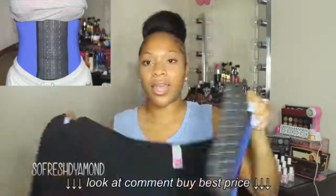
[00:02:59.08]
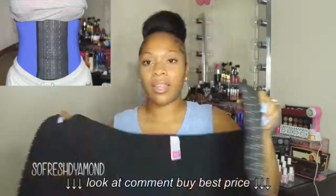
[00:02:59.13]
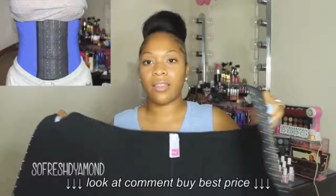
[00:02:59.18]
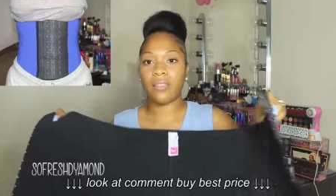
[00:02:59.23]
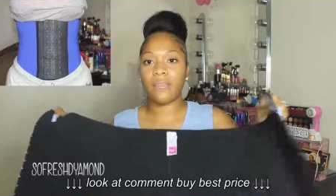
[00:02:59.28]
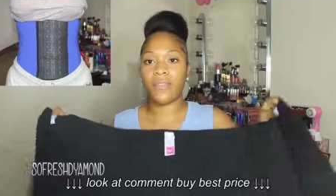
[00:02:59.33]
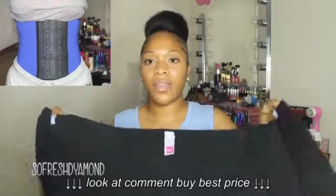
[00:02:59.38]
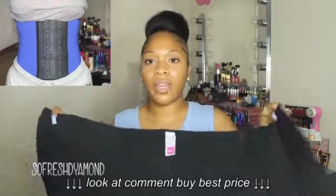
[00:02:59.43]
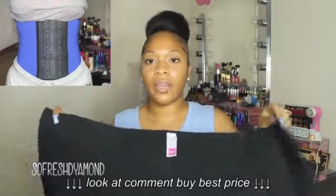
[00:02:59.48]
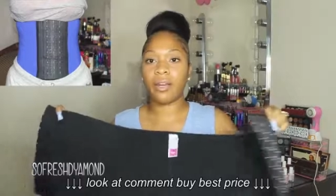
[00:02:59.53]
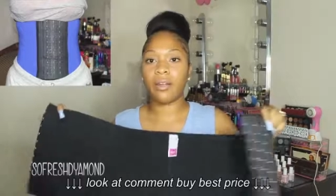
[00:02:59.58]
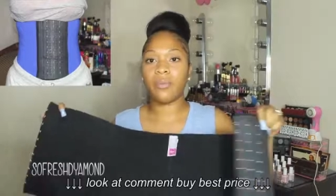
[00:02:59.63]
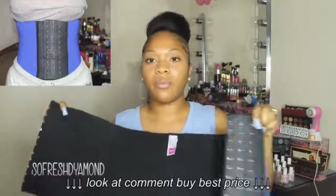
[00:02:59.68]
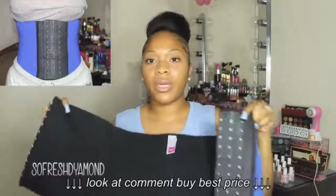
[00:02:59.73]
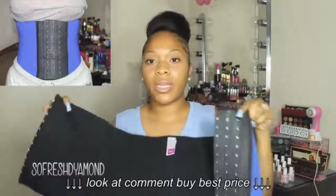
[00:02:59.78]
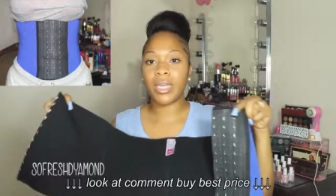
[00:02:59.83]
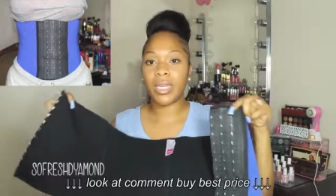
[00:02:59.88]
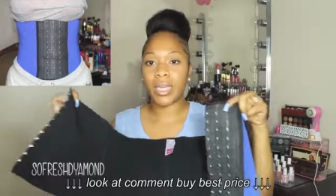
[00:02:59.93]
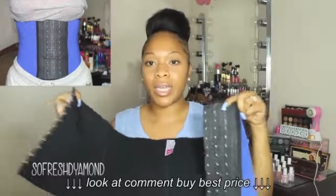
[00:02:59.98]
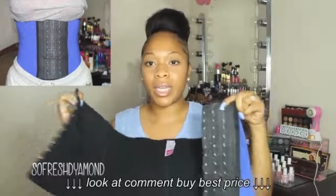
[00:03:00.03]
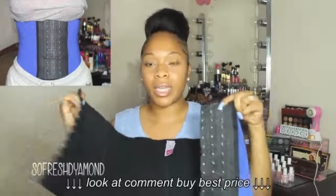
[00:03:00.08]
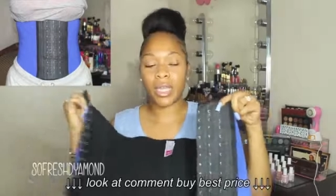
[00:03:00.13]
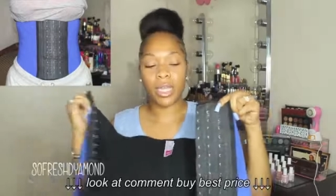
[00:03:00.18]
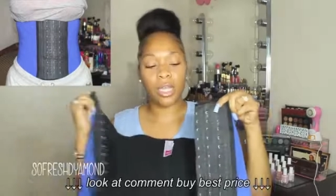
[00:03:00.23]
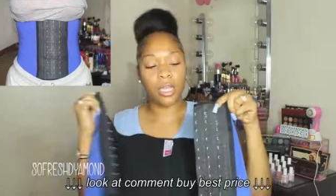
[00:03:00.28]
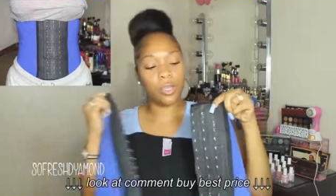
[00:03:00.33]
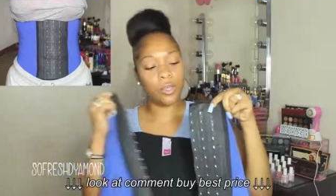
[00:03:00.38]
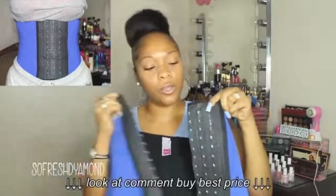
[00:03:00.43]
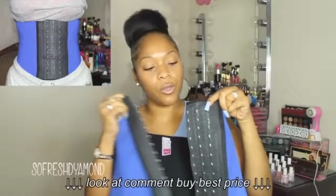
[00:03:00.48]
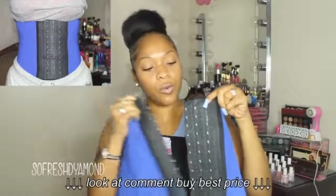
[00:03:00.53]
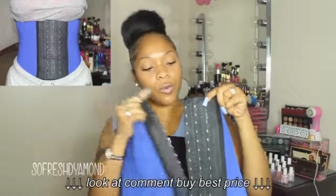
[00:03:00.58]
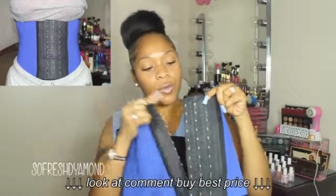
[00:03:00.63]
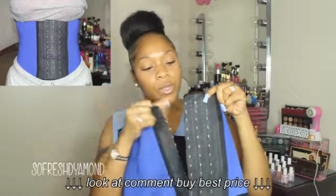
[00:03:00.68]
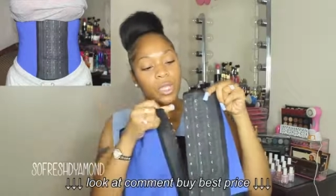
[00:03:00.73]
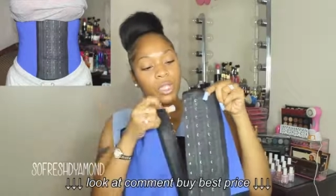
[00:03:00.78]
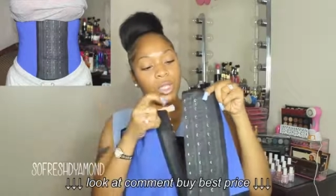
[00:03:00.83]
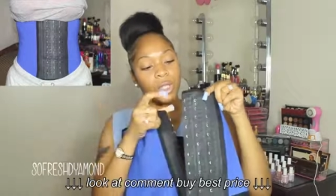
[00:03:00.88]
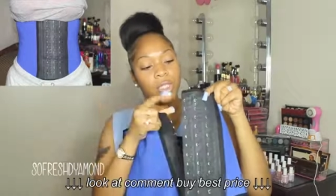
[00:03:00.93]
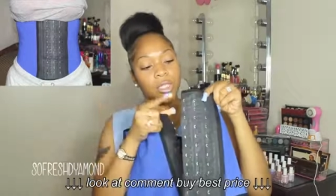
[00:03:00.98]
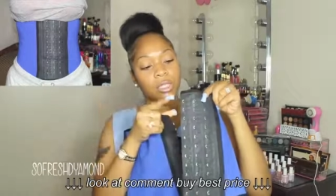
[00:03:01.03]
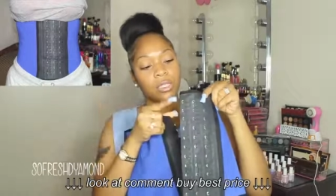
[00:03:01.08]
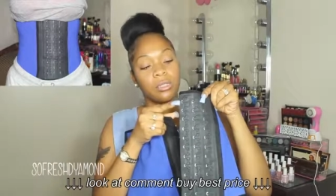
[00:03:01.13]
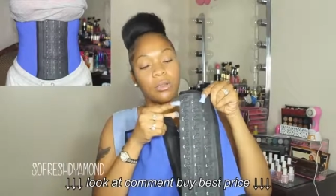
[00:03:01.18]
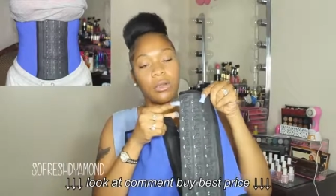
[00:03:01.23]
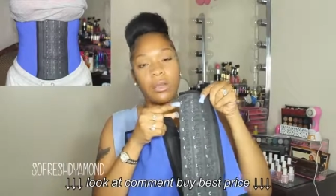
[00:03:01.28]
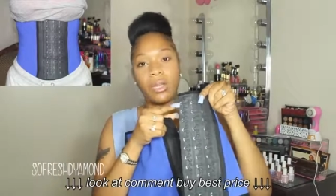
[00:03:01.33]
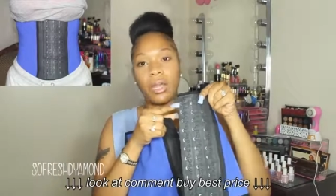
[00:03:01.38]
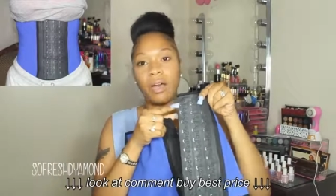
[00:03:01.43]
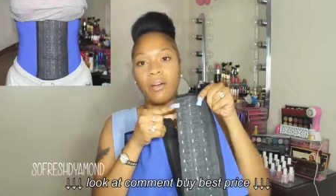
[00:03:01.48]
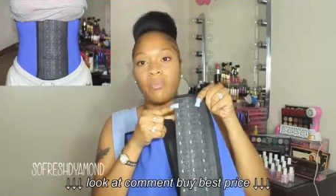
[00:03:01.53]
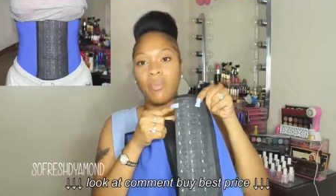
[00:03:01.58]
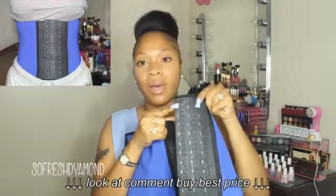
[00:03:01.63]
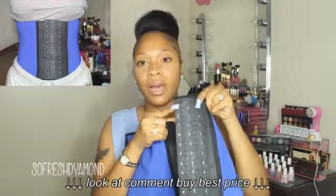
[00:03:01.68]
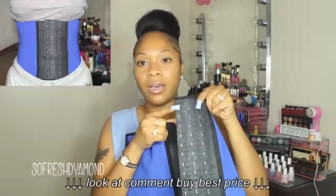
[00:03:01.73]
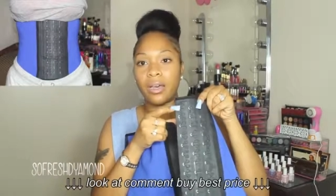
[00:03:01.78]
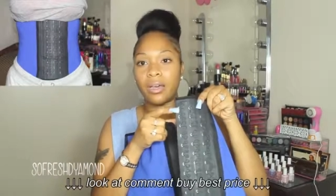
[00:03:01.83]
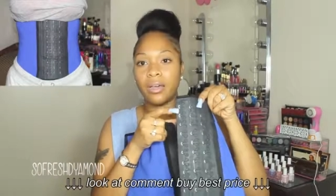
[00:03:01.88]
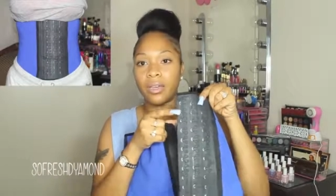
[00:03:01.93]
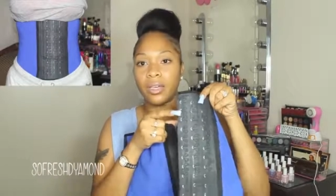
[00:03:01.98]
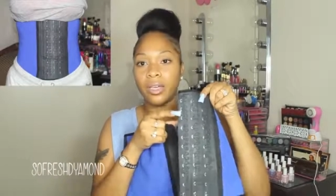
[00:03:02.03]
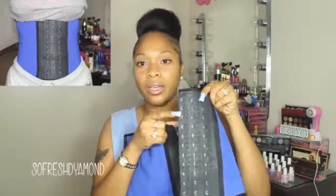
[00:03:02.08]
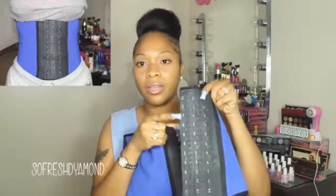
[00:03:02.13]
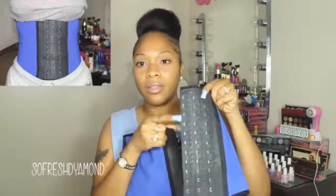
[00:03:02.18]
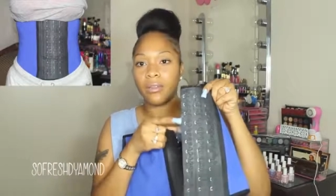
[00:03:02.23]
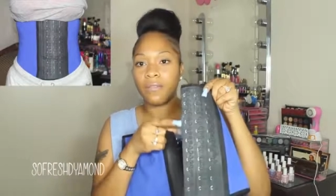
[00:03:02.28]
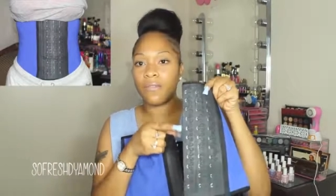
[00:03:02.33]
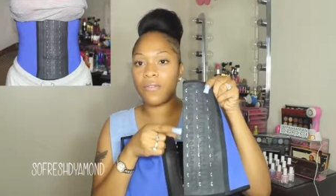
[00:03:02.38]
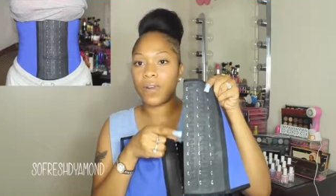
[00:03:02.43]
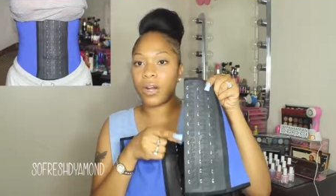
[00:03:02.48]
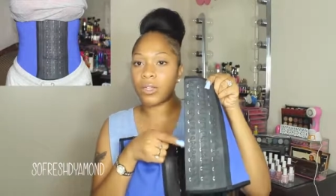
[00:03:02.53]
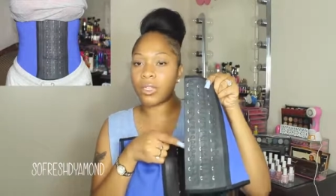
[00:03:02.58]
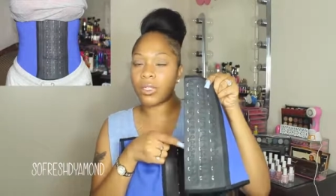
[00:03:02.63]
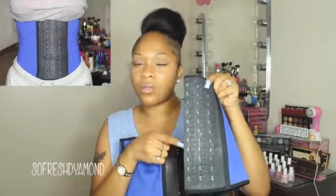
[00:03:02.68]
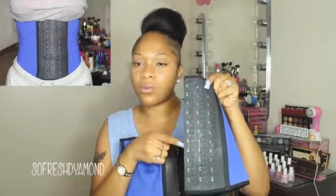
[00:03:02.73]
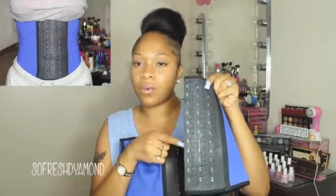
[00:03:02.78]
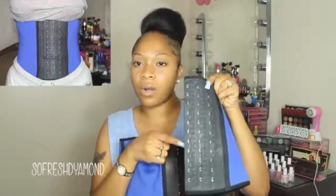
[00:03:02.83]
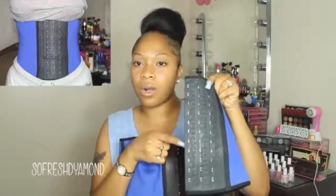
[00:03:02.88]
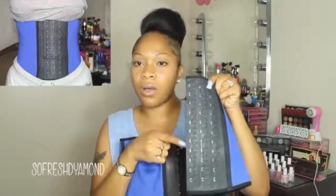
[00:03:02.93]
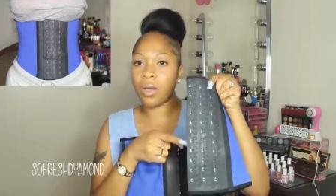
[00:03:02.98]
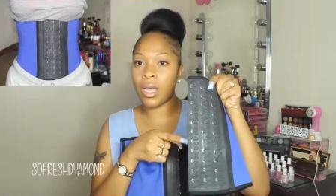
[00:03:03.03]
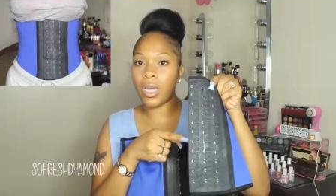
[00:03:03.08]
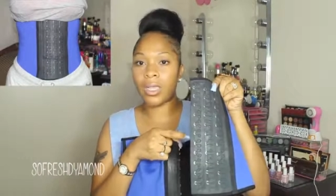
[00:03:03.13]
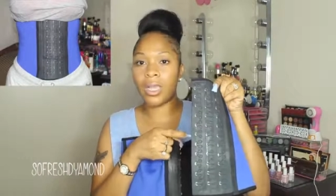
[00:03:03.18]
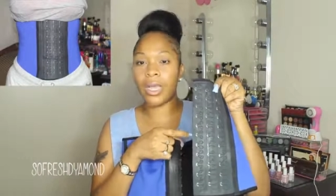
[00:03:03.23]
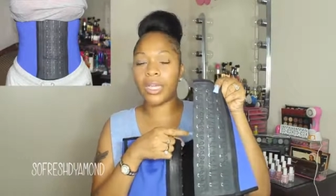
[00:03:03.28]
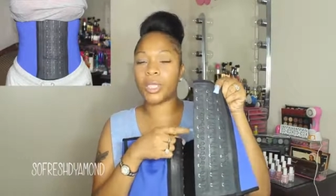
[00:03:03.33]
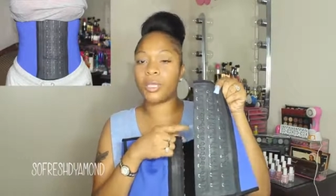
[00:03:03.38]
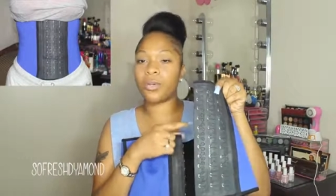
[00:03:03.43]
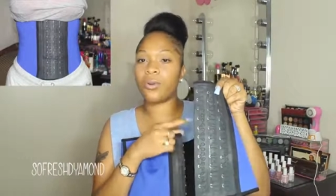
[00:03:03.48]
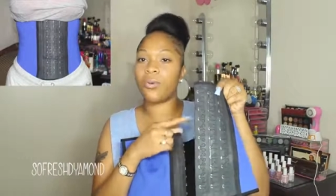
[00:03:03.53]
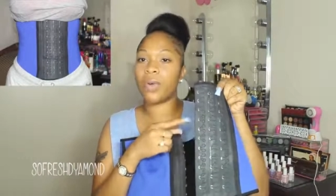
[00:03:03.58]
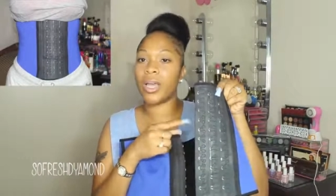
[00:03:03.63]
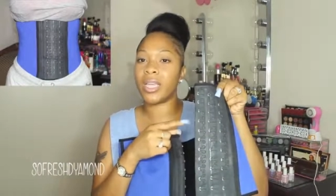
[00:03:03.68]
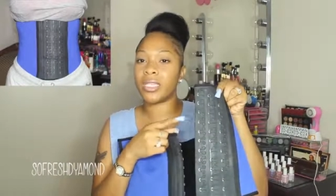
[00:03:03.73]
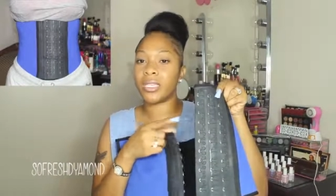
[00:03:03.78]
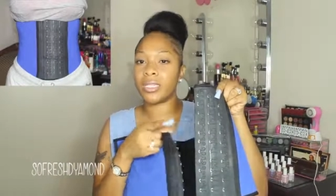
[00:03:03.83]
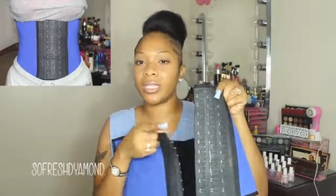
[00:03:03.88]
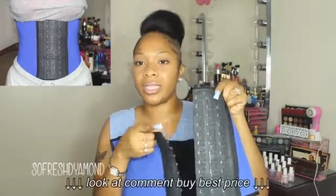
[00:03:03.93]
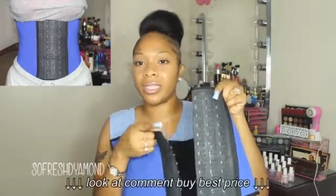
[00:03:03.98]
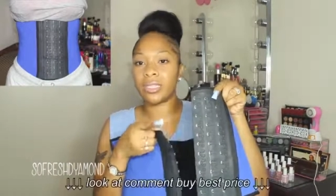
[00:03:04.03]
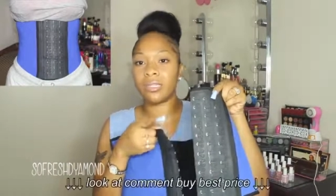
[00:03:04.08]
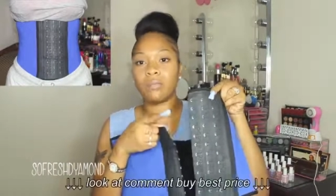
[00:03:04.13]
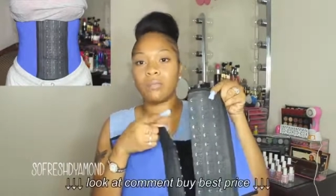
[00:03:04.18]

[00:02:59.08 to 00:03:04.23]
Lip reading: At the very beginning, you can just start off by hooking the first row, and as your waist gets